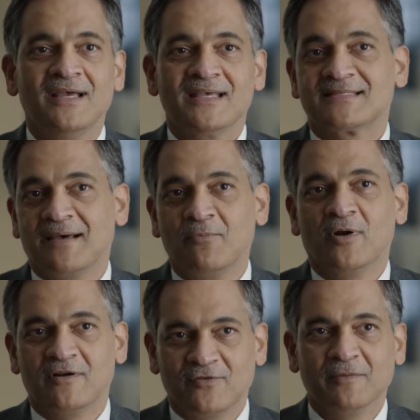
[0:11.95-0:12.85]
some
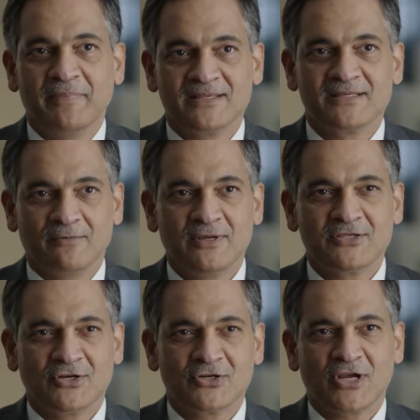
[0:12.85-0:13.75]
wonderful basic
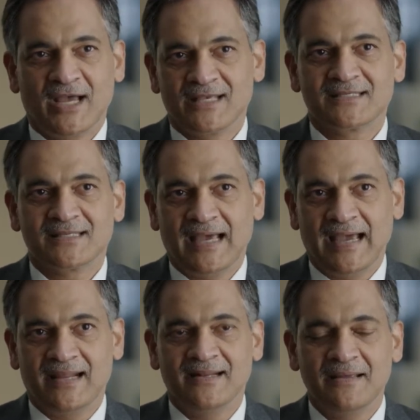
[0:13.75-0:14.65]
research has
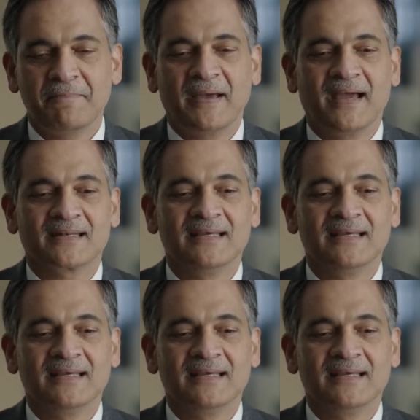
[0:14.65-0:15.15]
had an impact.